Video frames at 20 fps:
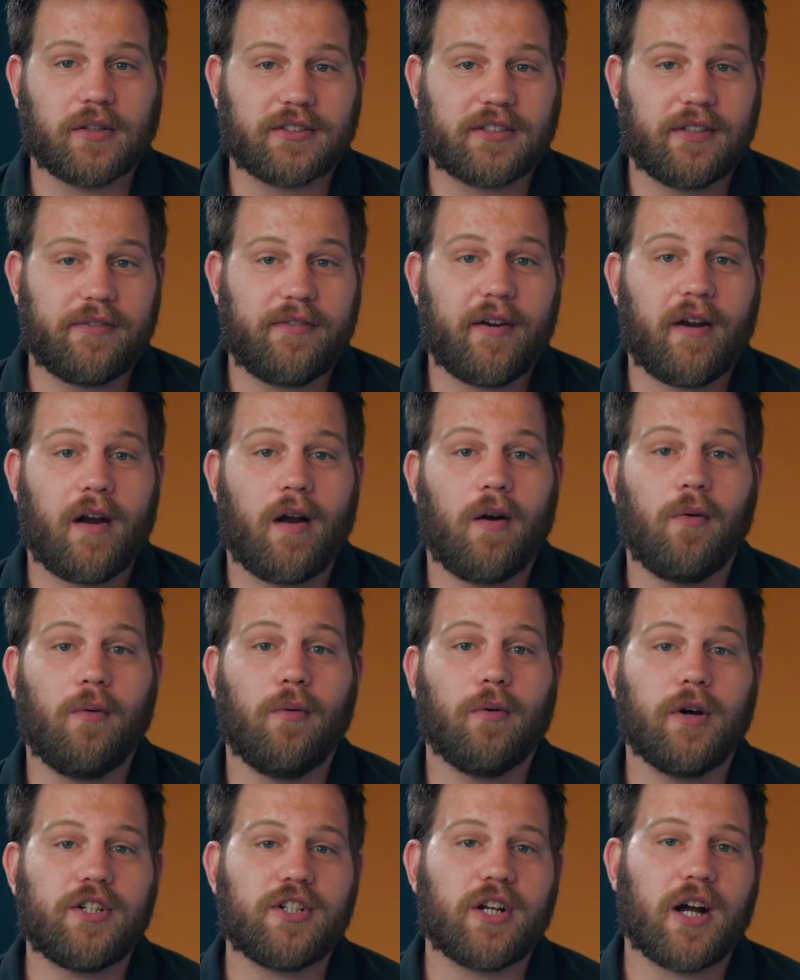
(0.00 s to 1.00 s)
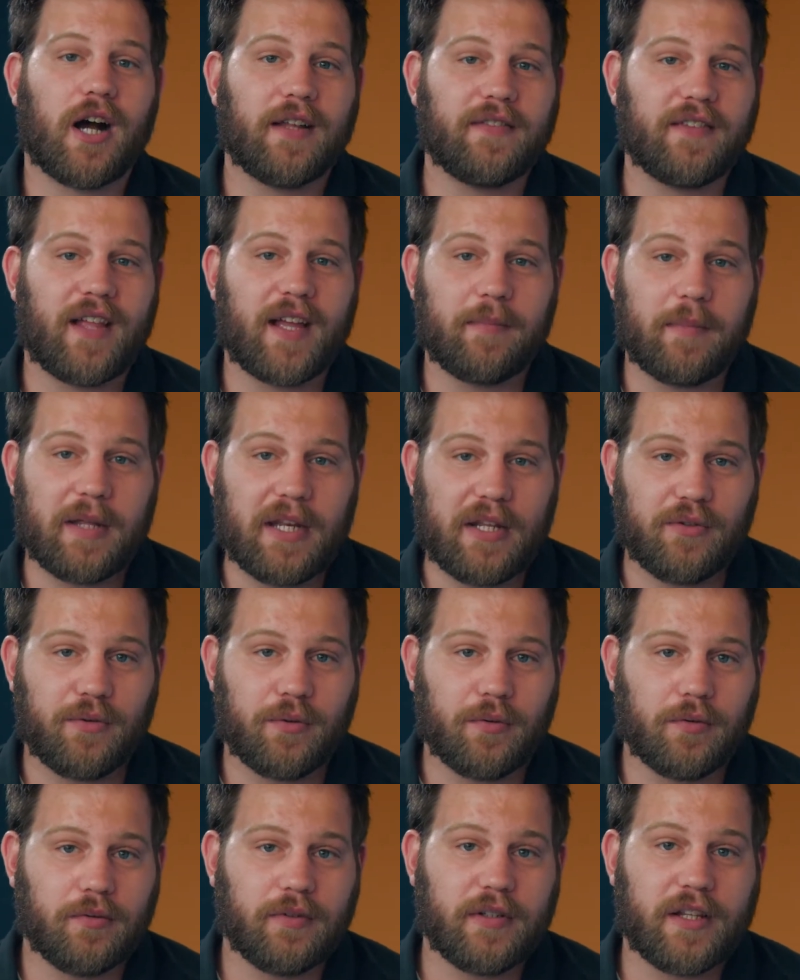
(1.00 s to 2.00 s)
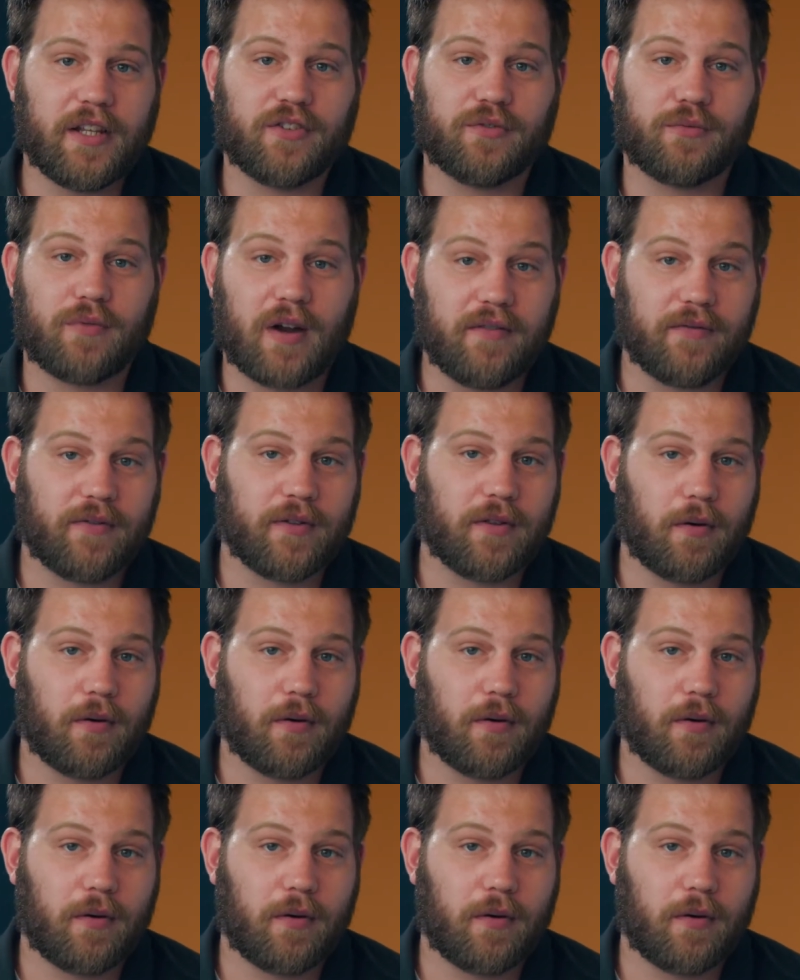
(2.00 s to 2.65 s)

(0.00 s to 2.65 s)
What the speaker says: to figure out which online meeting tool is right for their